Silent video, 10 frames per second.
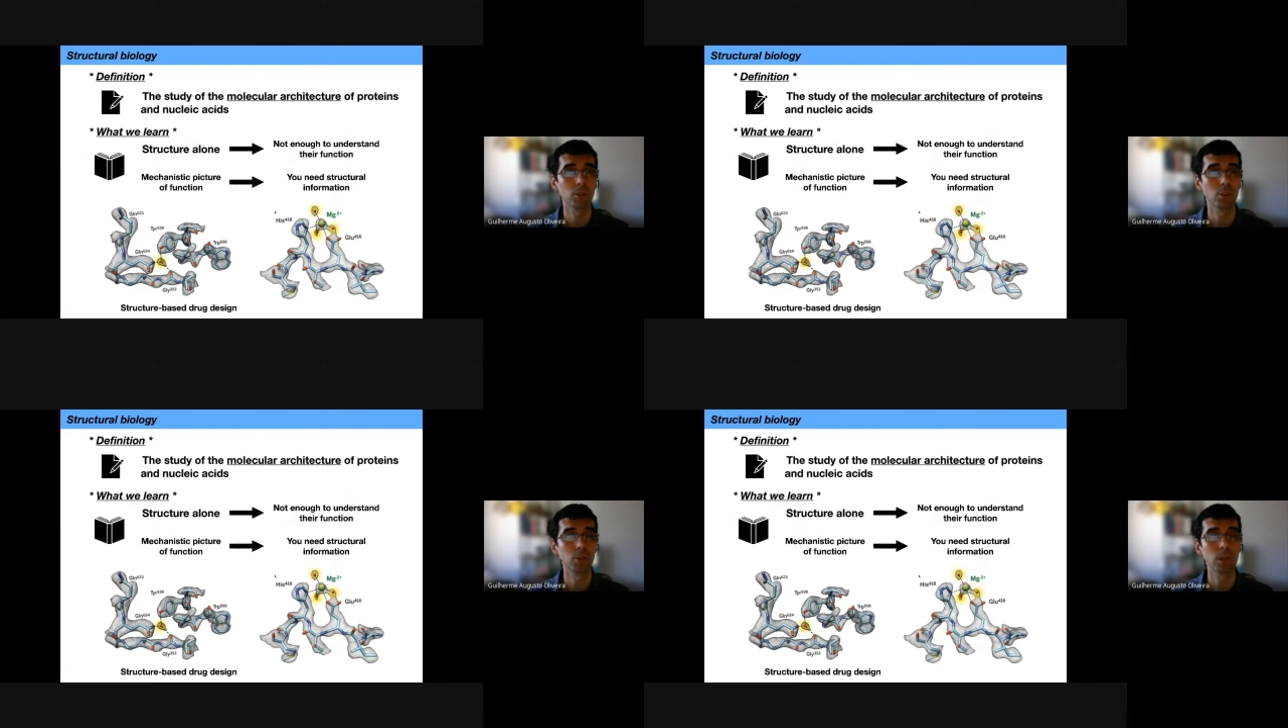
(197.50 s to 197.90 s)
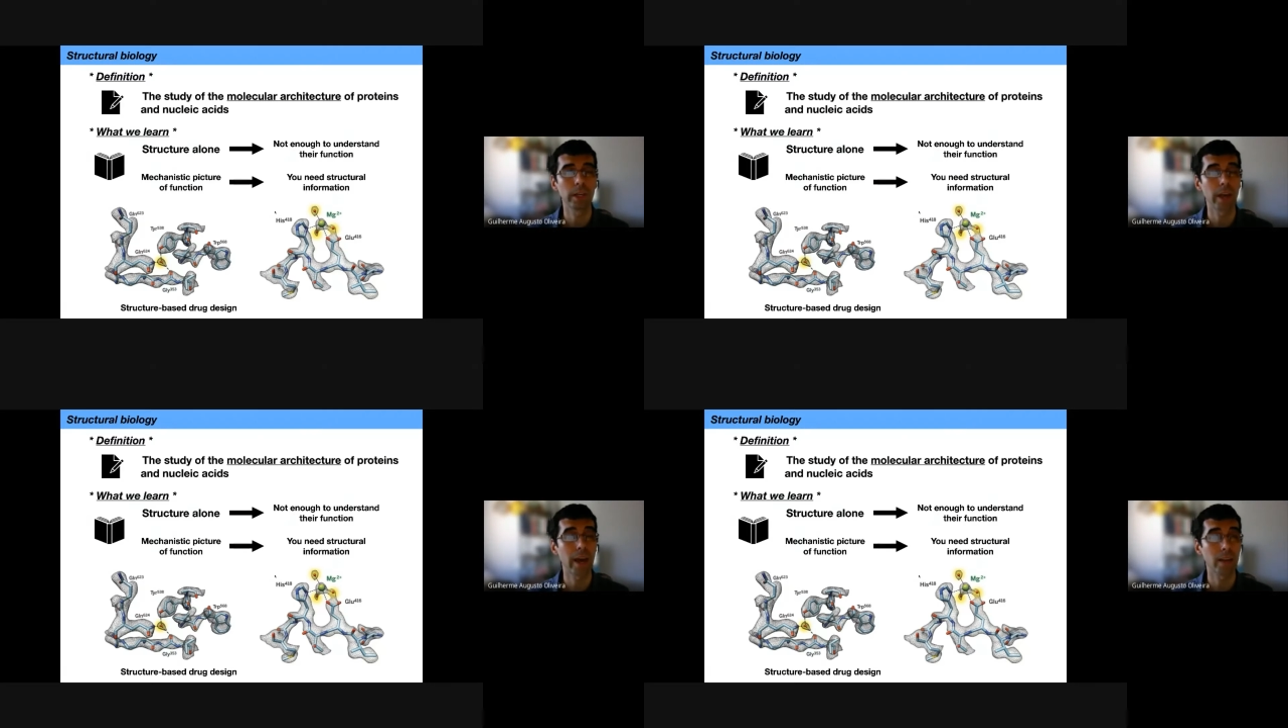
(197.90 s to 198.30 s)

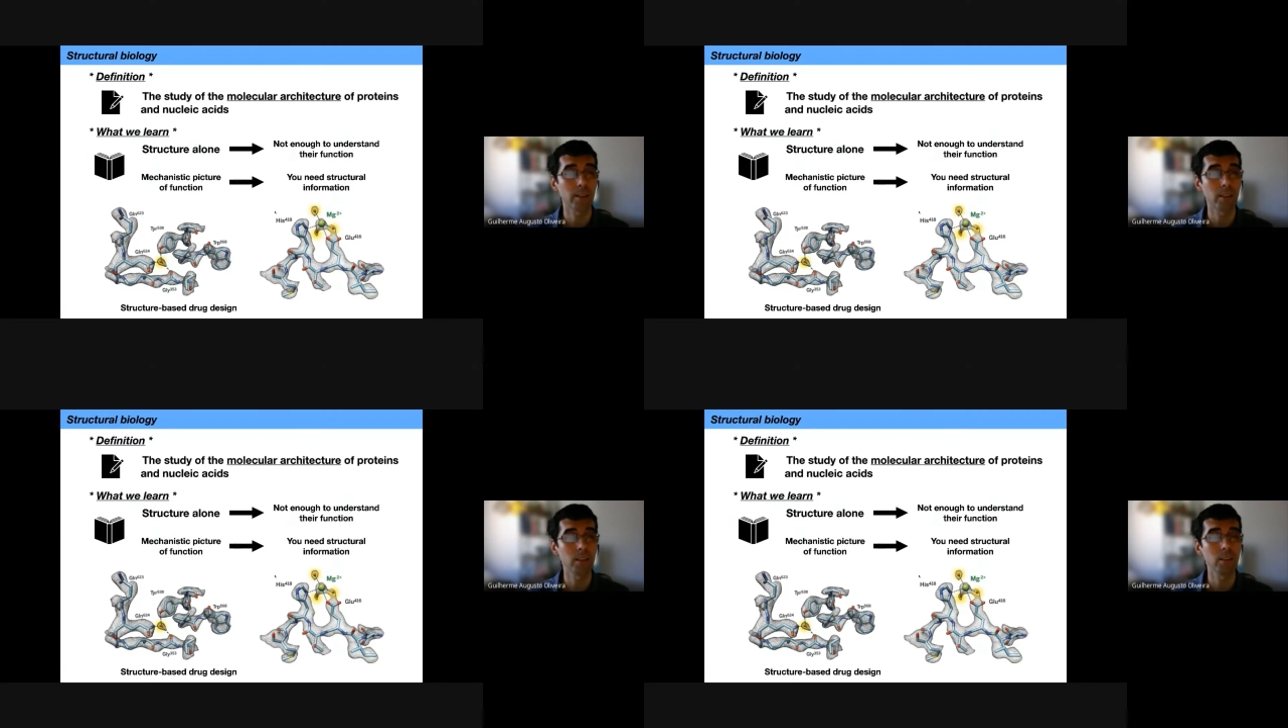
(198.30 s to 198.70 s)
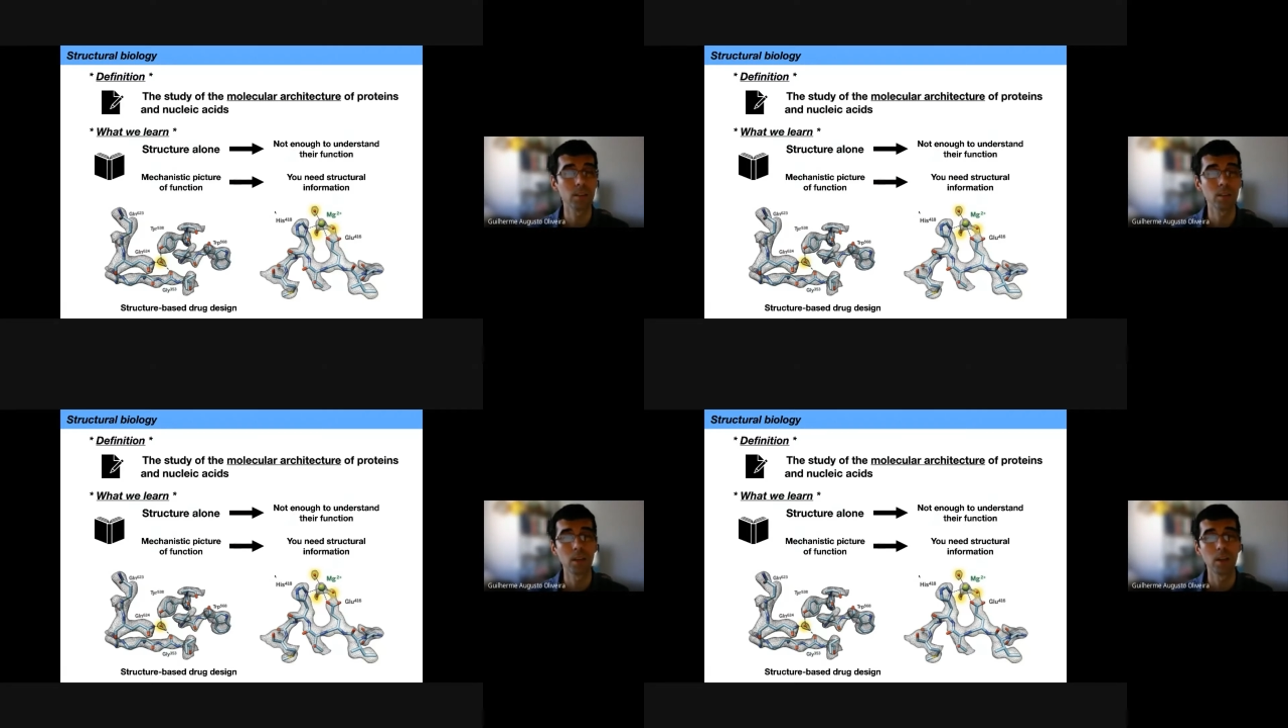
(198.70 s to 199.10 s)
nucleic
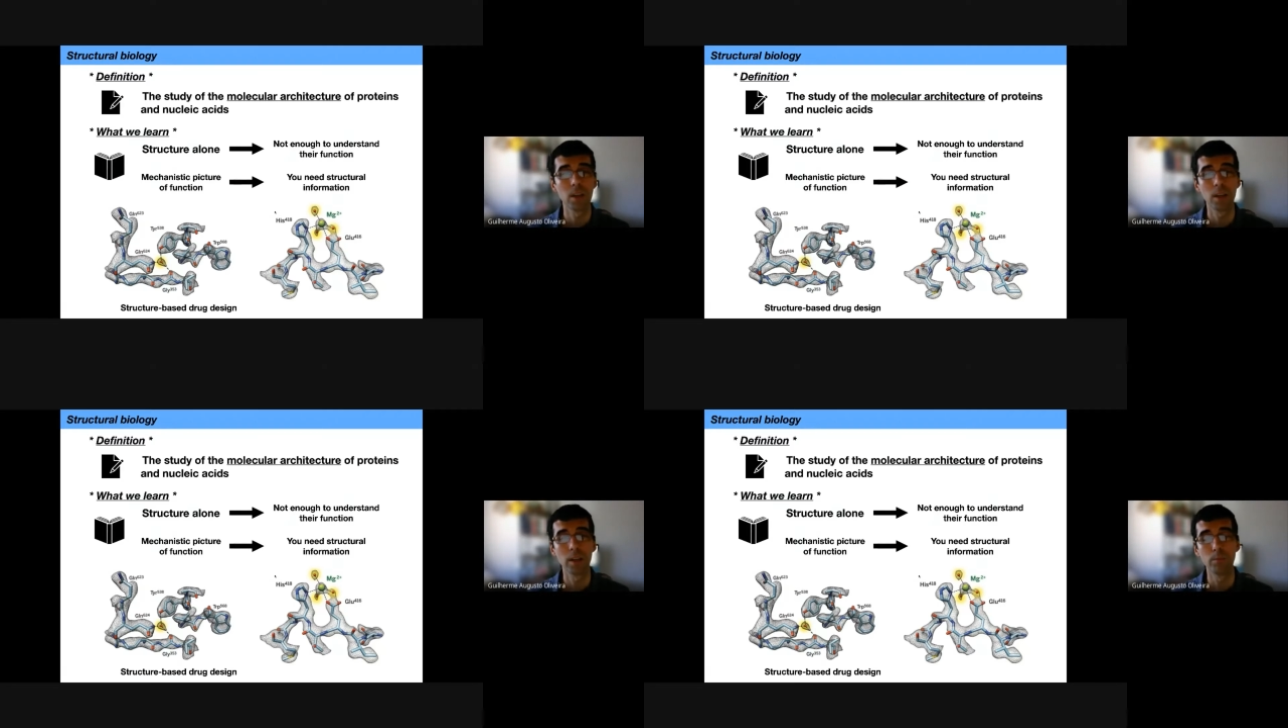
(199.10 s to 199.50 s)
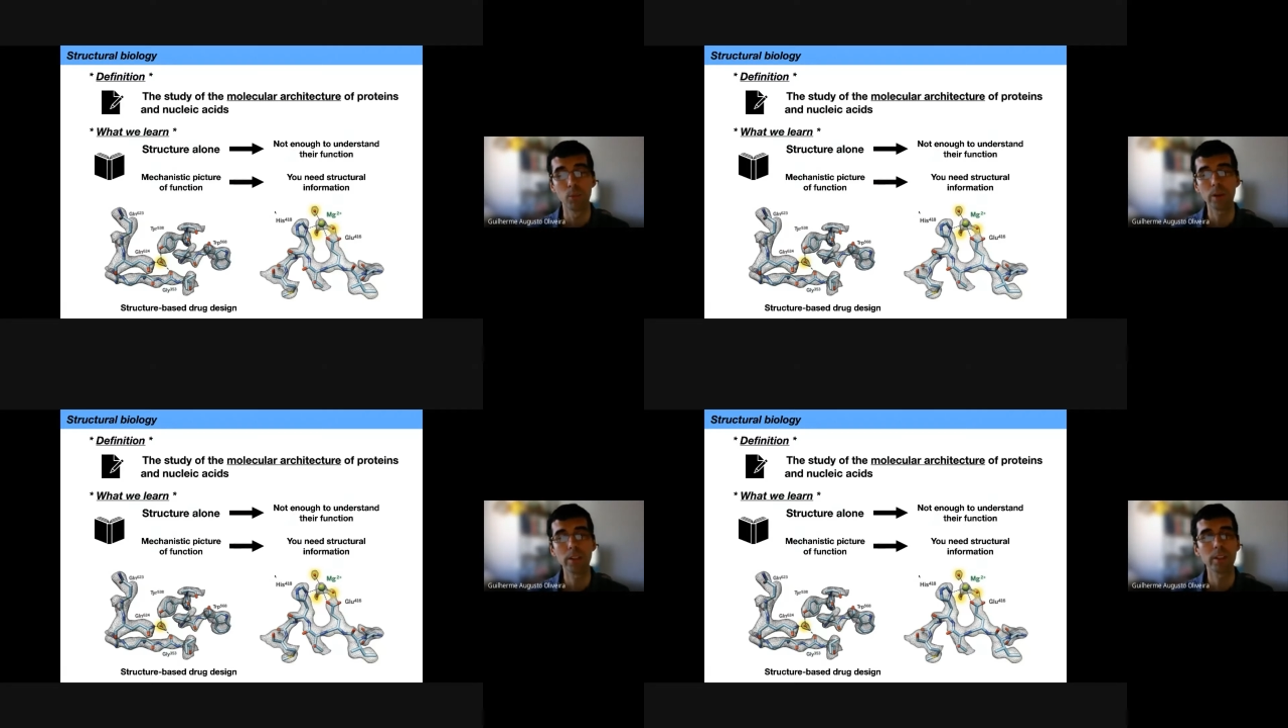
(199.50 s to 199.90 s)
acids. And
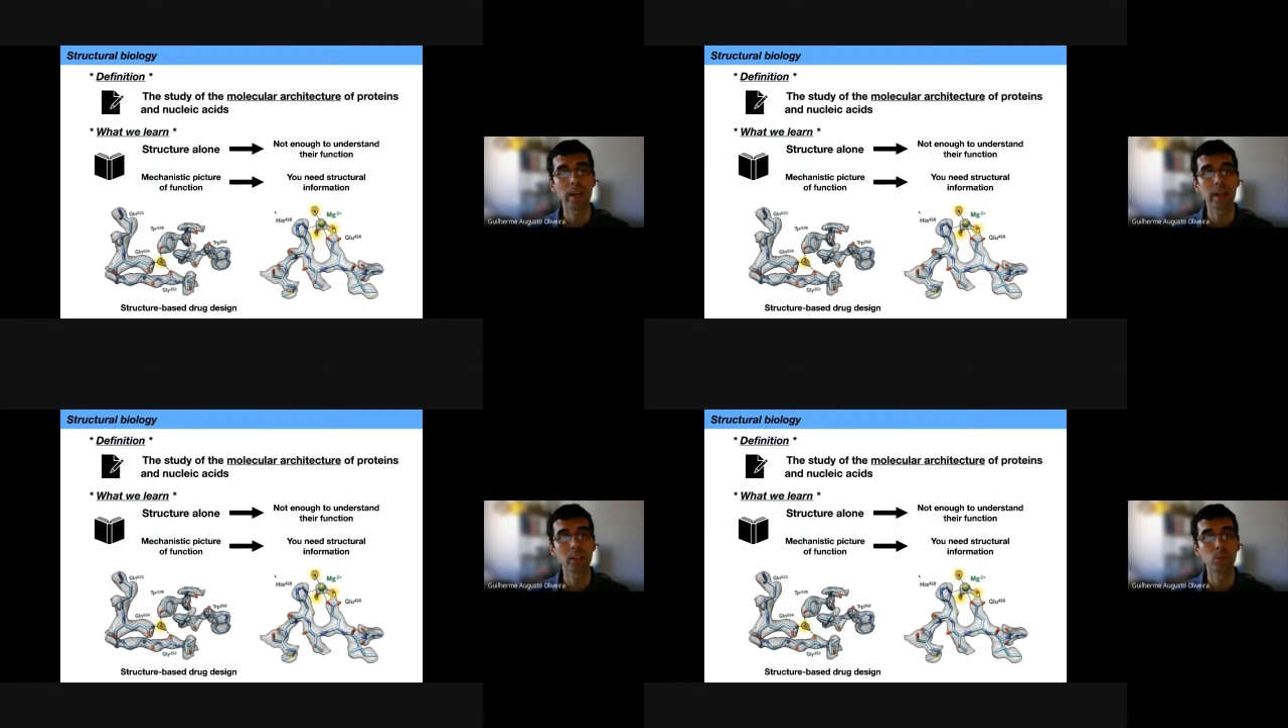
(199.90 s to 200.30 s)
more than that,